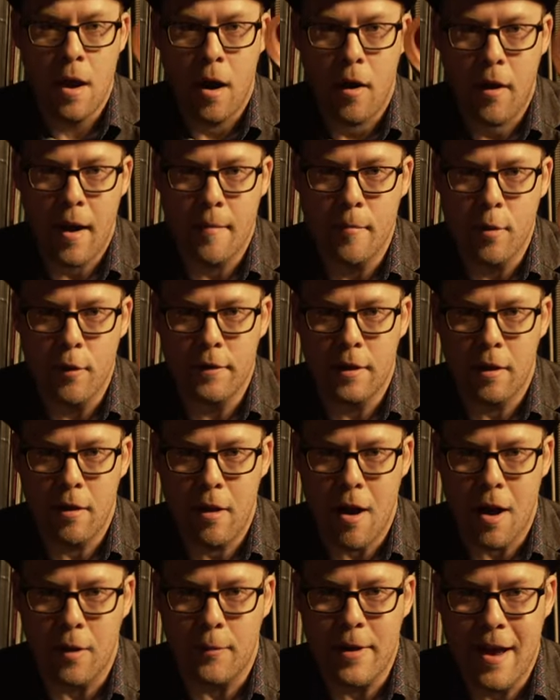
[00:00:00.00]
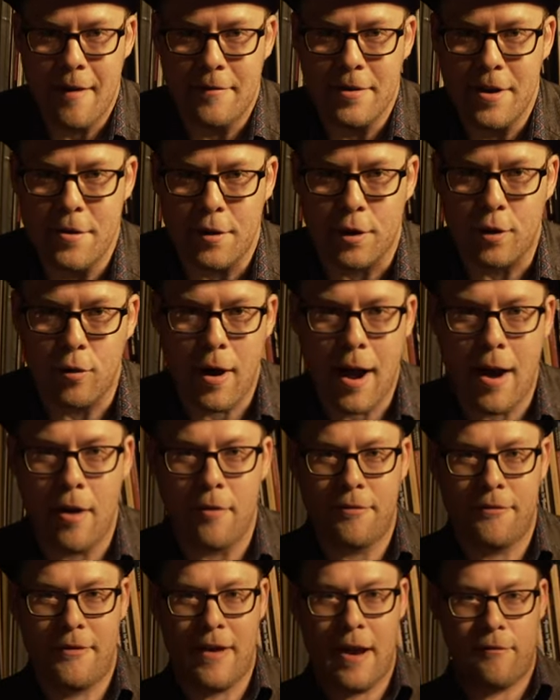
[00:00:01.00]
All right, moving along, we have another
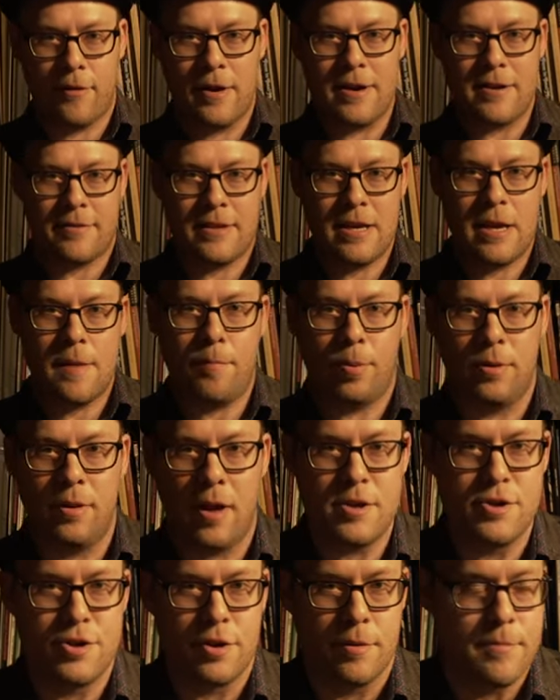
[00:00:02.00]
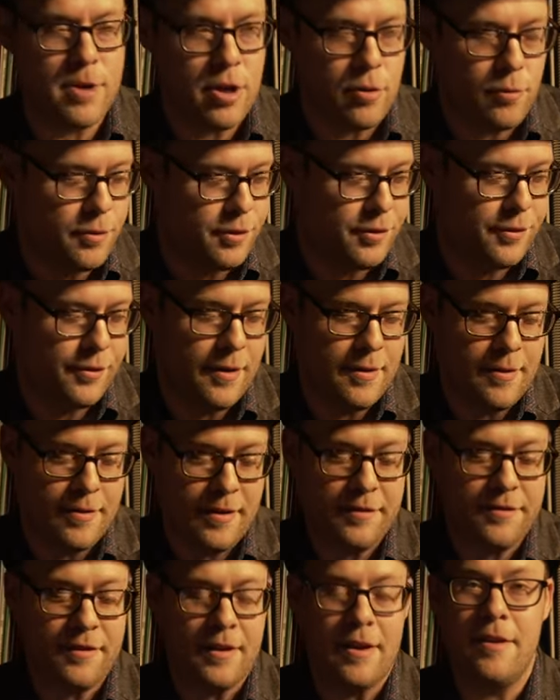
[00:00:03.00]
crowd favorite, the plunger mute.
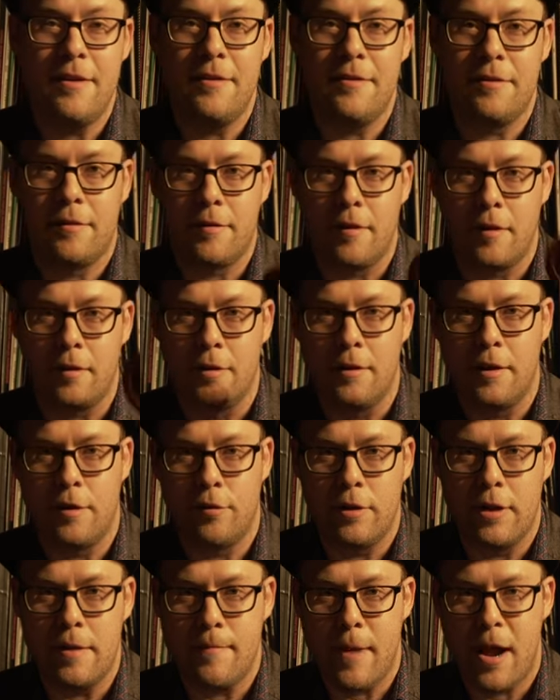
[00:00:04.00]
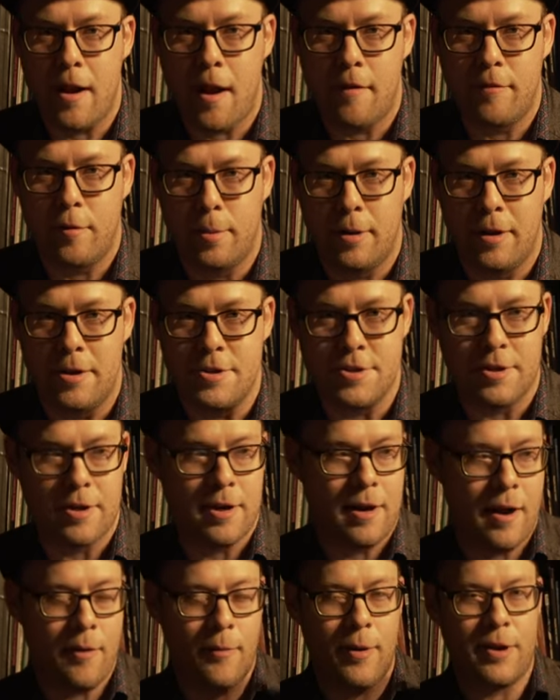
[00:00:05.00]
This is literally made out of a
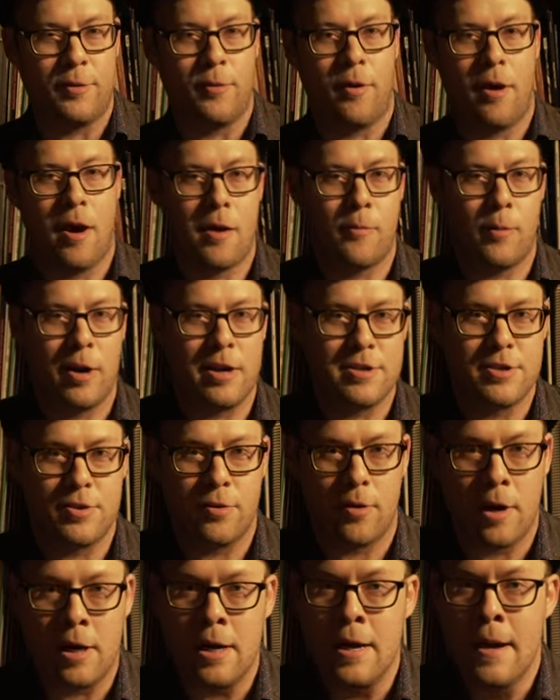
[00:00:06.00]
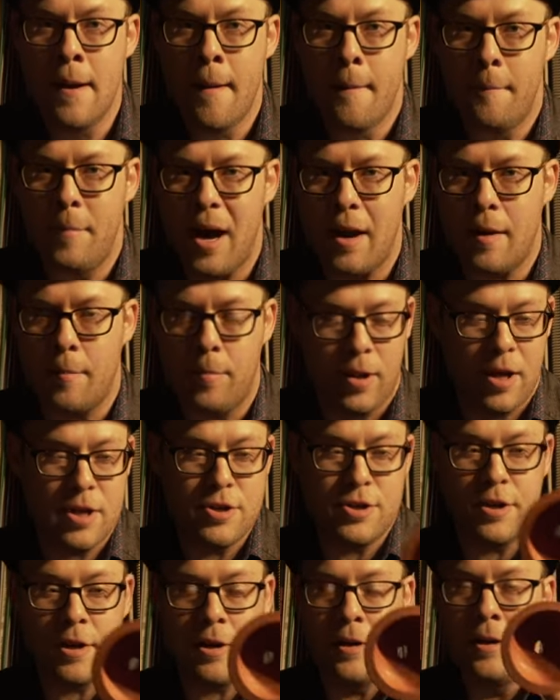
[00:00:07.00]
plunger. I went to a hardware store, bought a
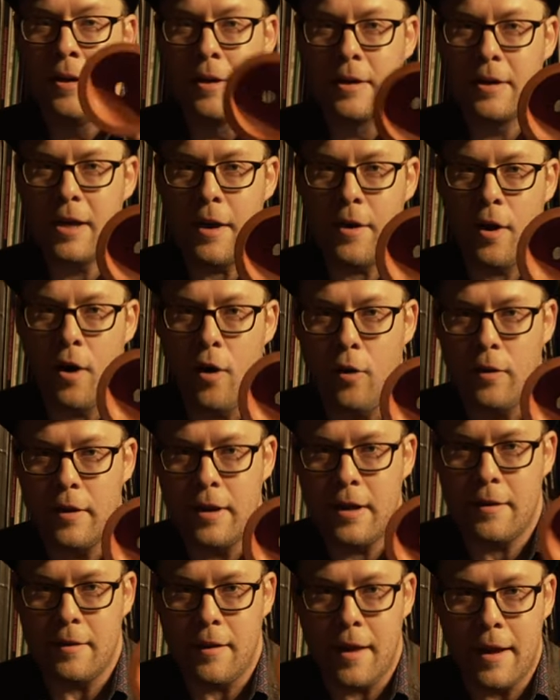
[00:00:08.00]
plunger, cut a hole in it